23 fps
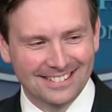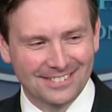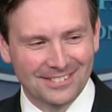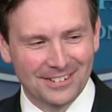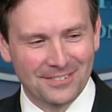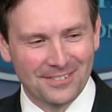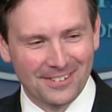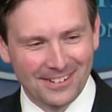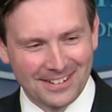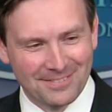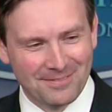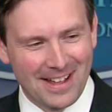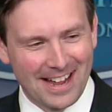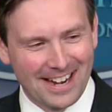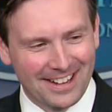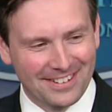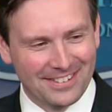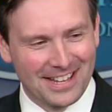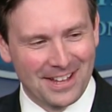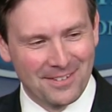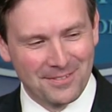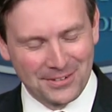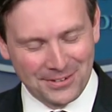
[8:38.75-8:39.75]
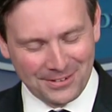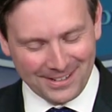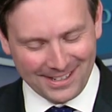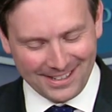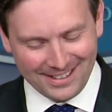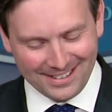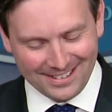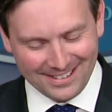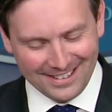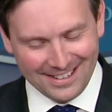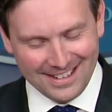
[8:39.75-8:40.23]
We're back on the upswing
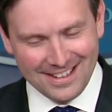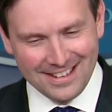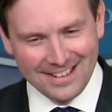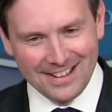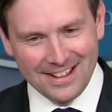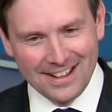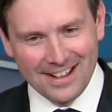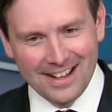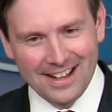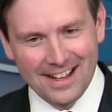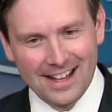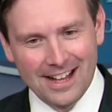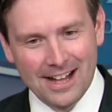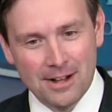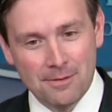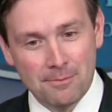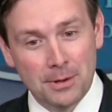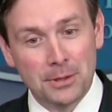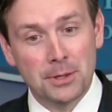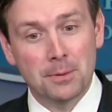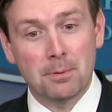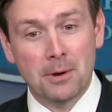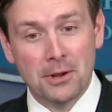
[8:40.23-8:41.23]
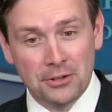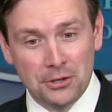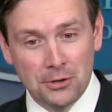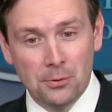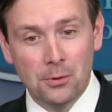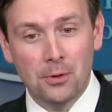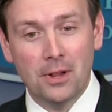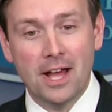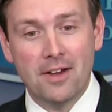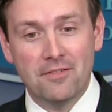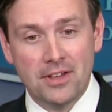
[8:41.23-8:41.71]
here. But the
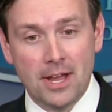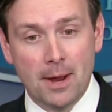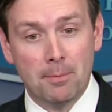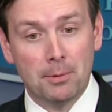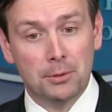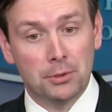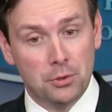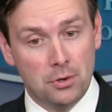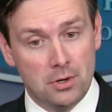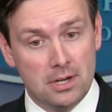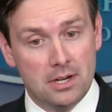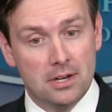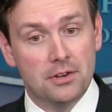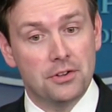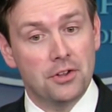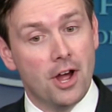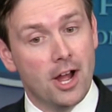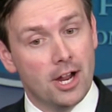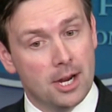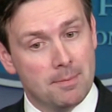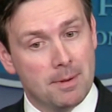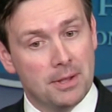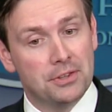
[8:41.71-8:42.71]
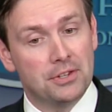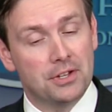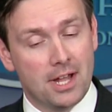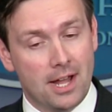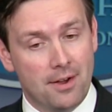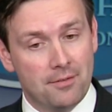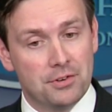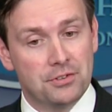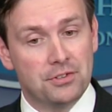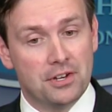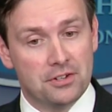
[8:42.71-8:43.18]
president will have the opportunity to talk about the
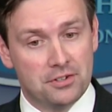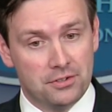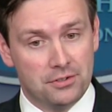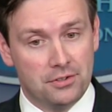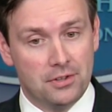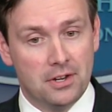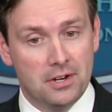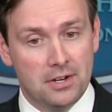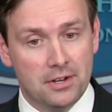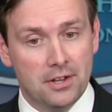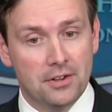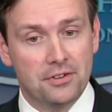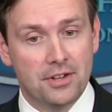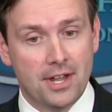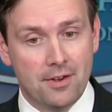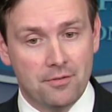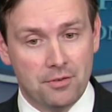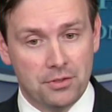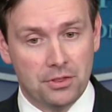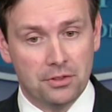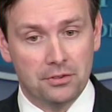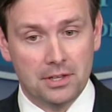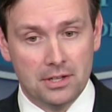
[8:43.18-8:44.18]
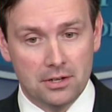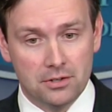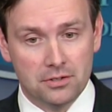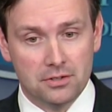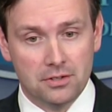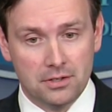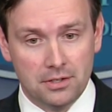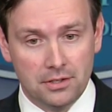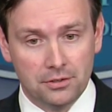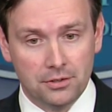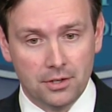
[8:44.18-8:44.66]
conversation that he does have with the
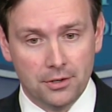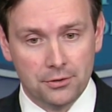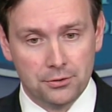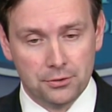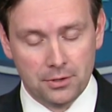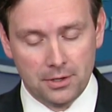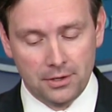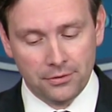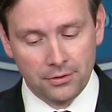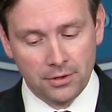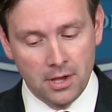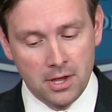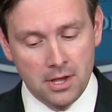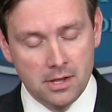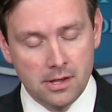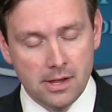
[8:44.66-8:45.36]
leaders of these countries.